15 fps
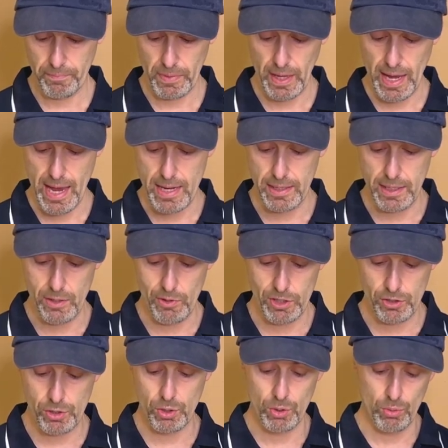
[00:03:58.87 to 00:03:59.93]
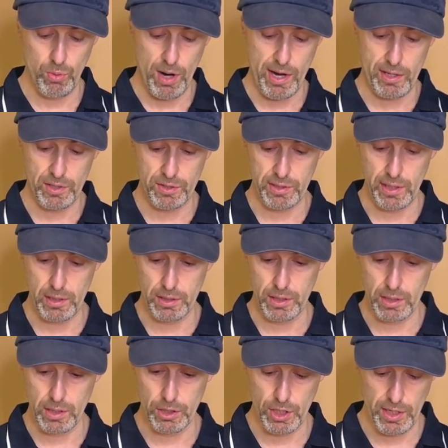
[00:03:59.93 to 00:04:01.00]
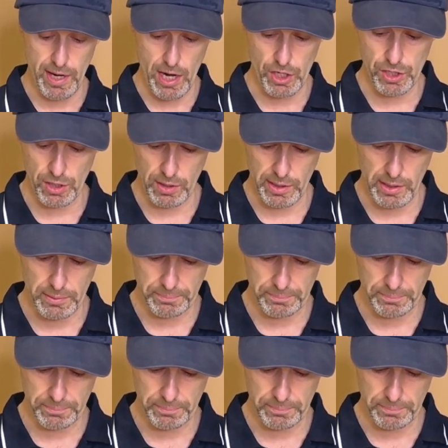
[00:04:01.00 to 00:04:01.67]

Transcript: And there is 2 ways that you can actually.